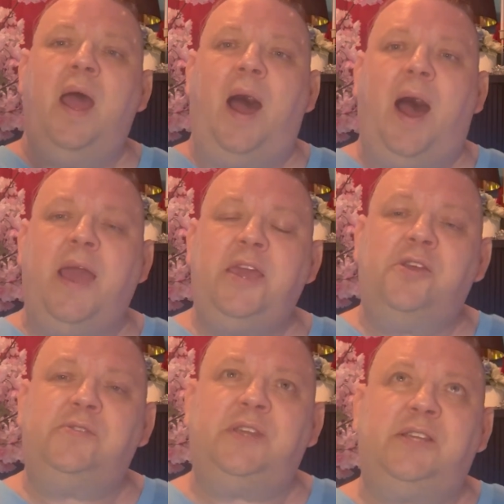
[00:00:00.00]
I
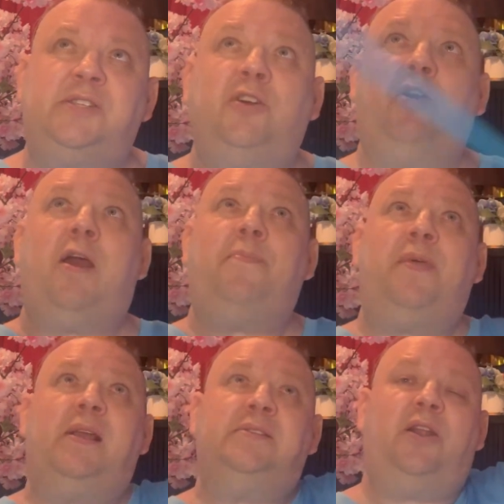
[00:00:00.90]
use these to grab
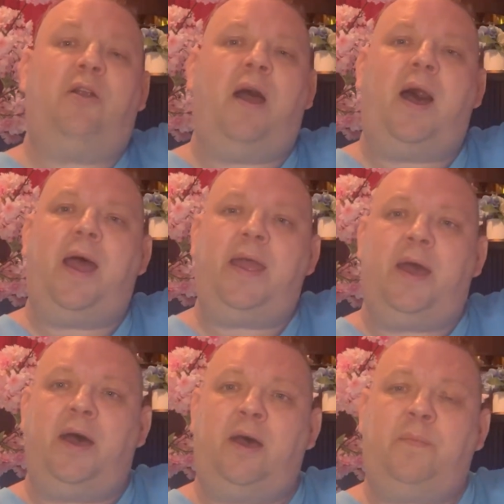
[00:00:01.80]
things that are high
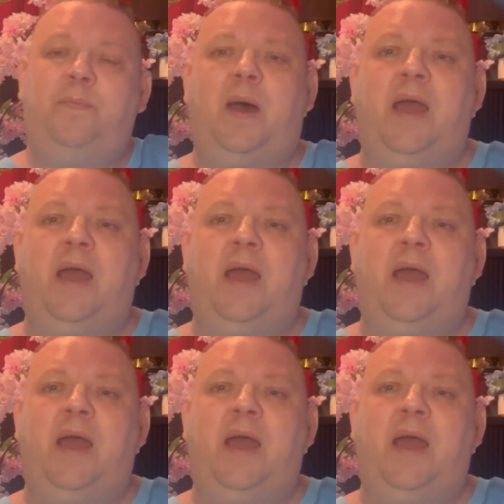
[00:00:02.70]
up.